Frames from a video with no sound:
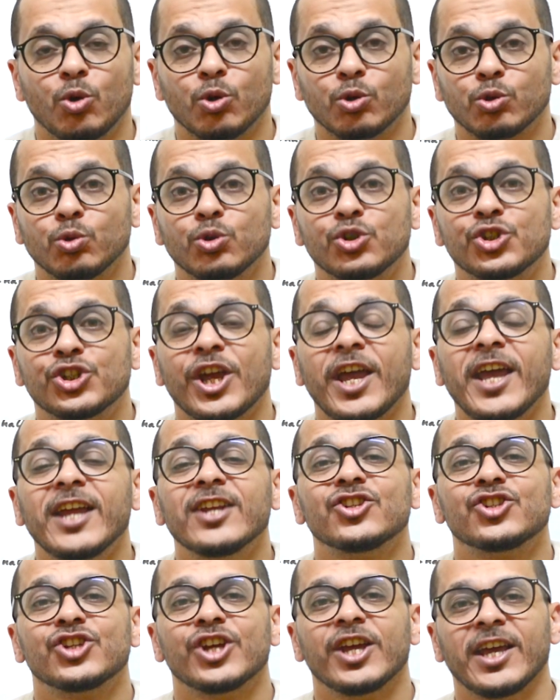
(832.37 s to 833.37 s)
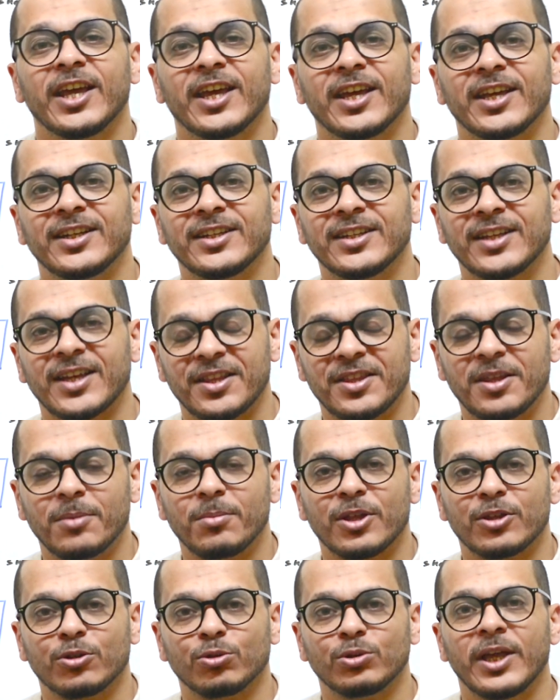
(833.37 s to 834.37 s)
or to change in the
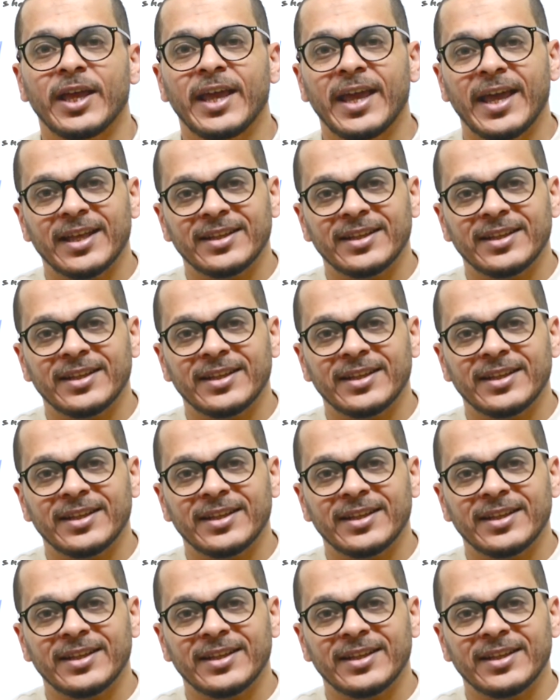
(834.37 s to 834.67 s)
method.